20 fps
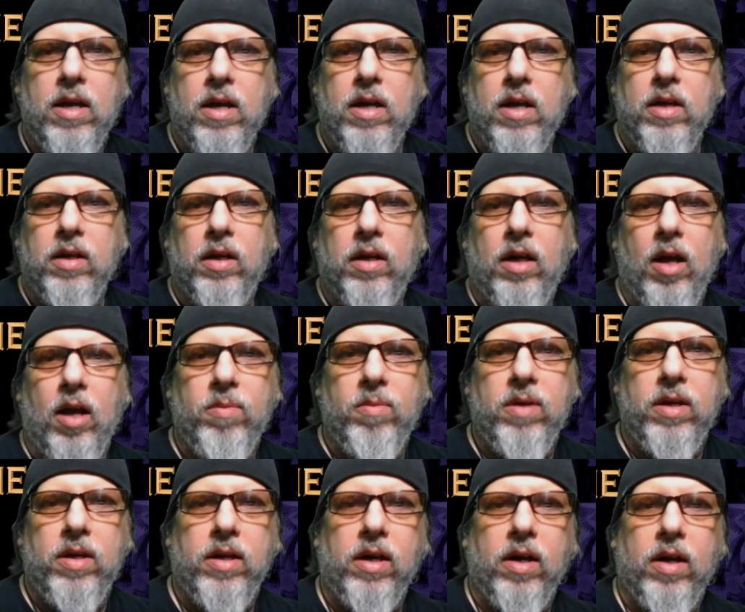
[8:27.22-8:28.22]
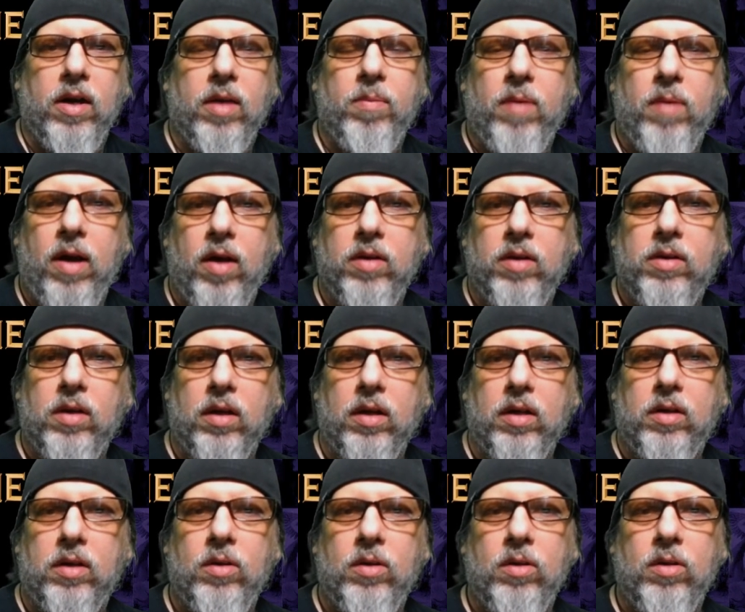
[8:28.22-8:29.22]
to come in there about
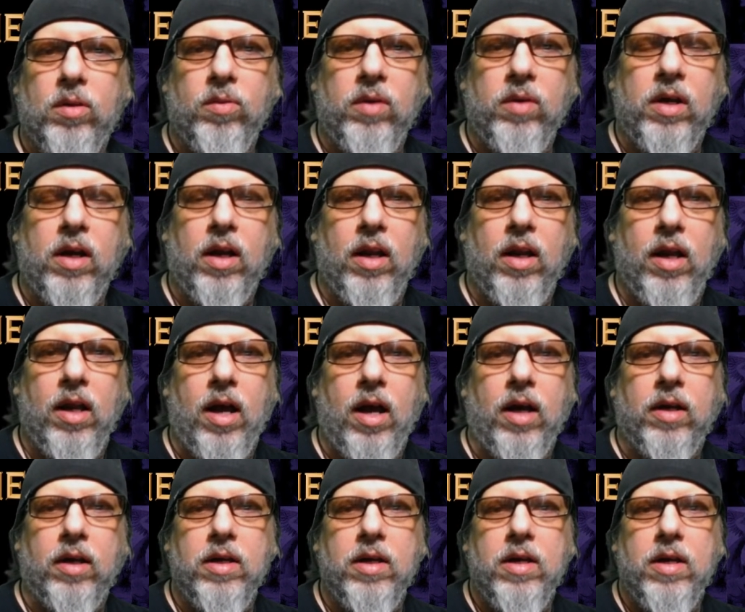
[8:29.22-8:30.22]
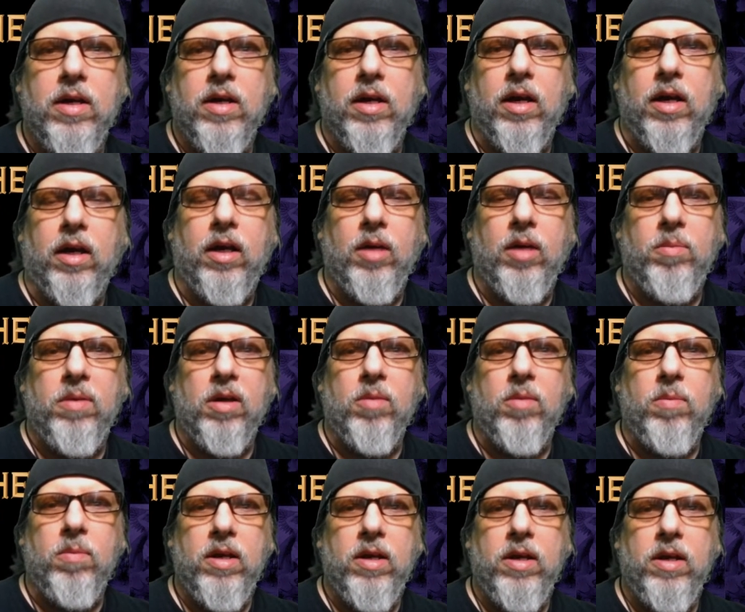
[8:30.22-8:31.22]
2, 3 o'clock. It could be
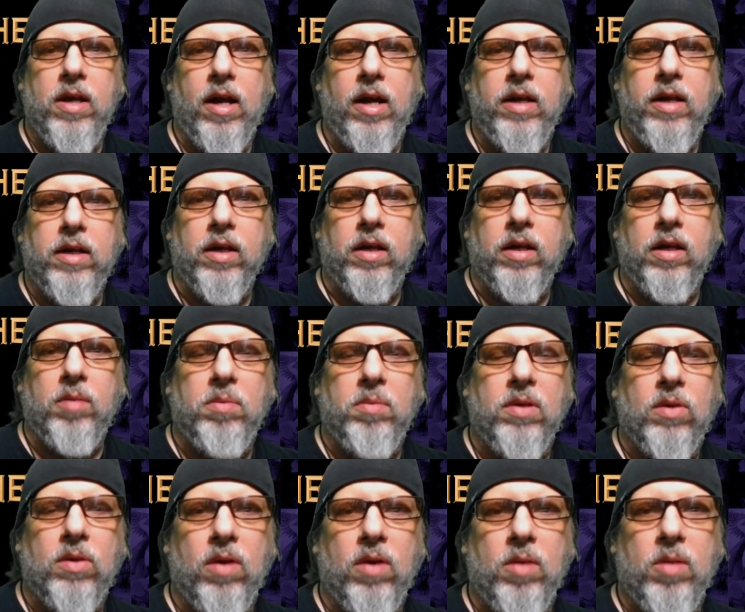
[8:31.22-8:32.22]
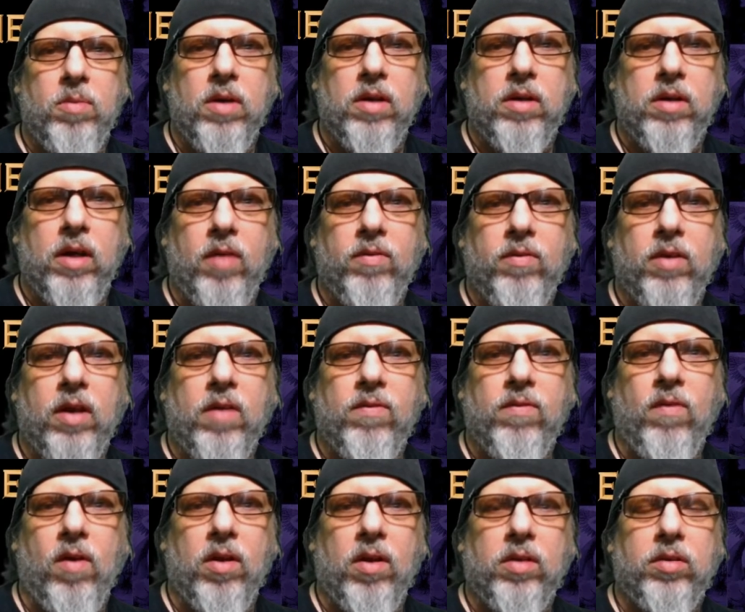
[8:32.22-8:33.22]
at midnight. It could be 20 minutes after they
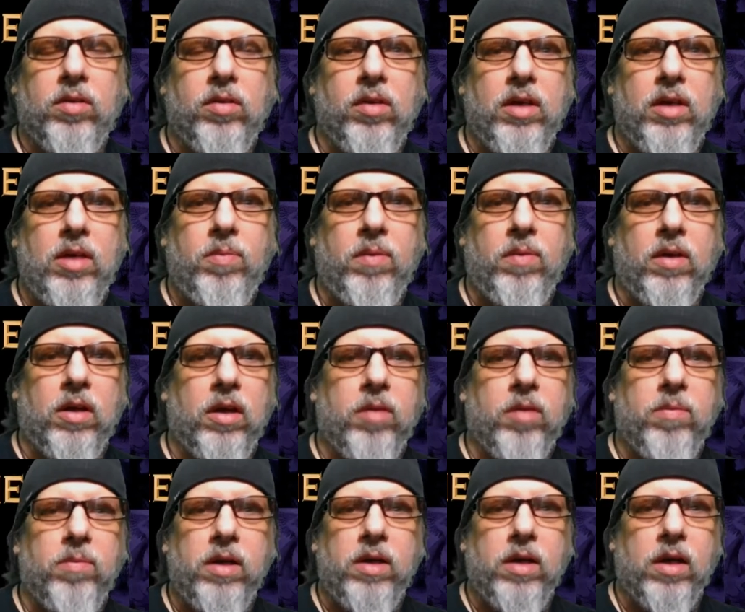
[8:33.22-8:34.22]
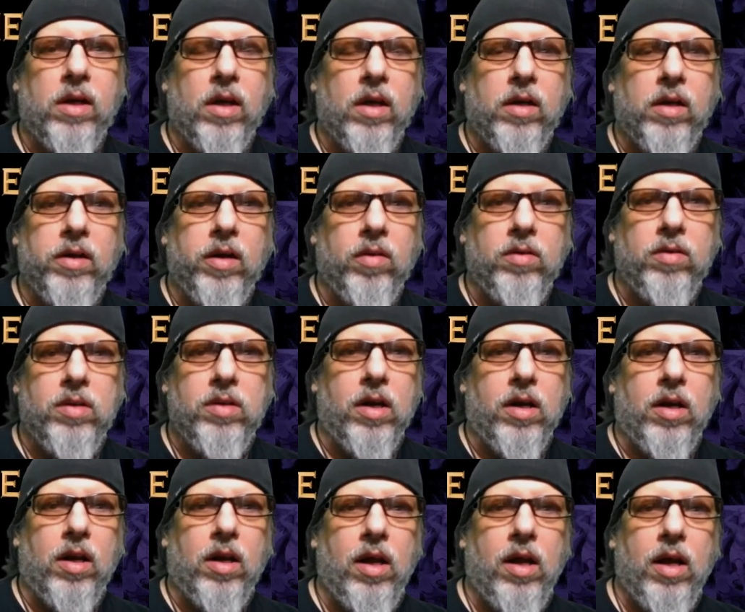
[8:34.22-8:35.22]
fall asleep. It could be, 10
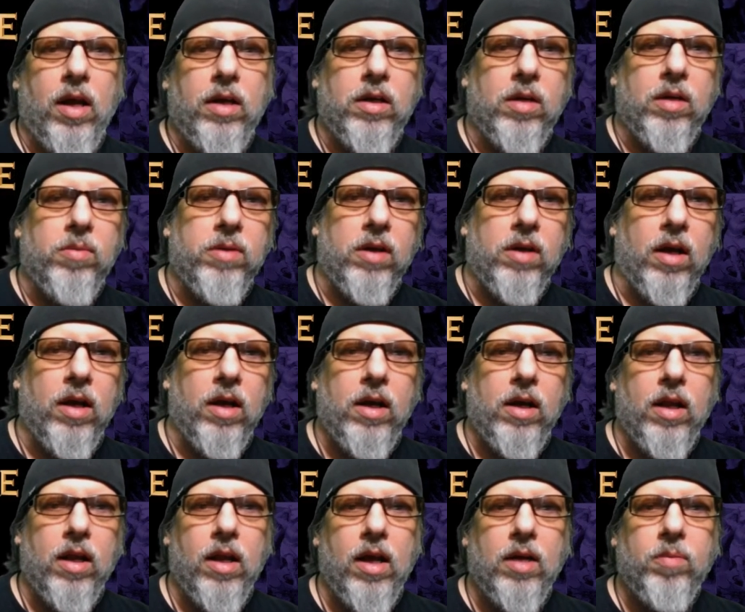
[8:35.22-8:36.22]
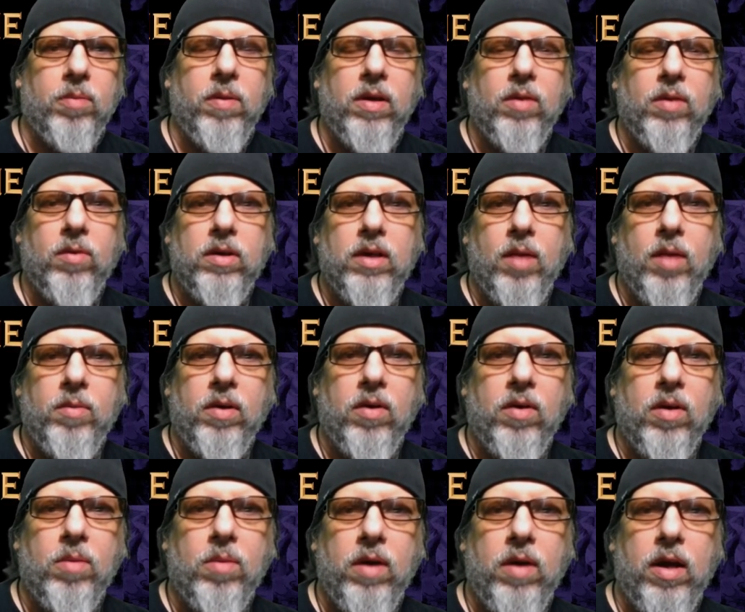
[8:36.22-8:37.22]
o'clock. Could be 9 o'clock. Depends on what time they
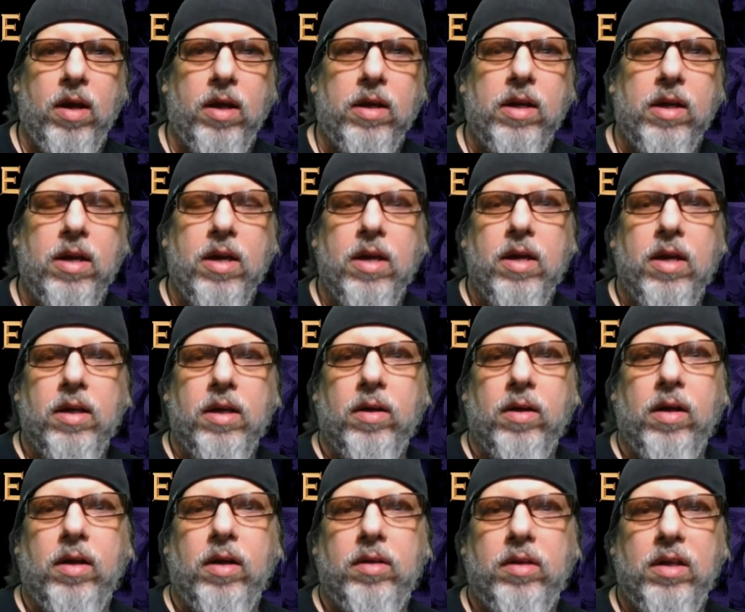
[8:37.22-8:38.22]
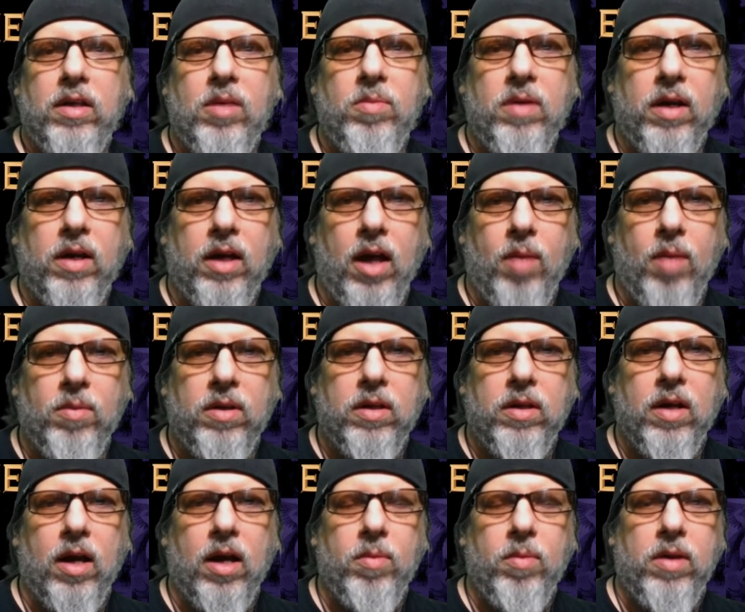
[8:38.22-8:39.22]
go to bed. There does seem to be a common
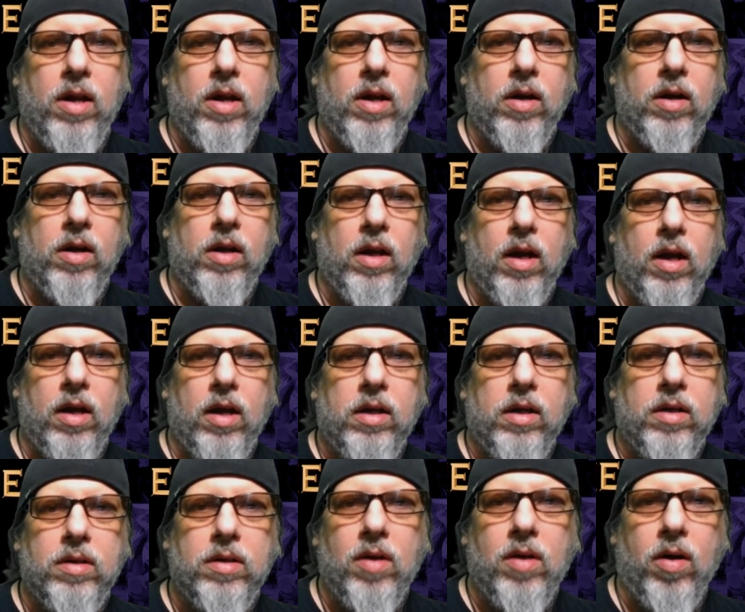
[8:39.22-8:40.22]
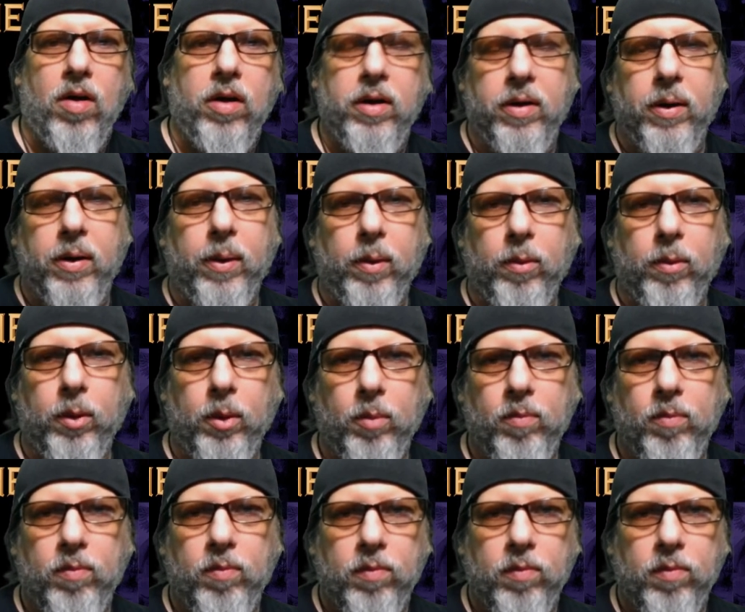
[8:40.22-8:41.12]
denominator that it's dark in her room,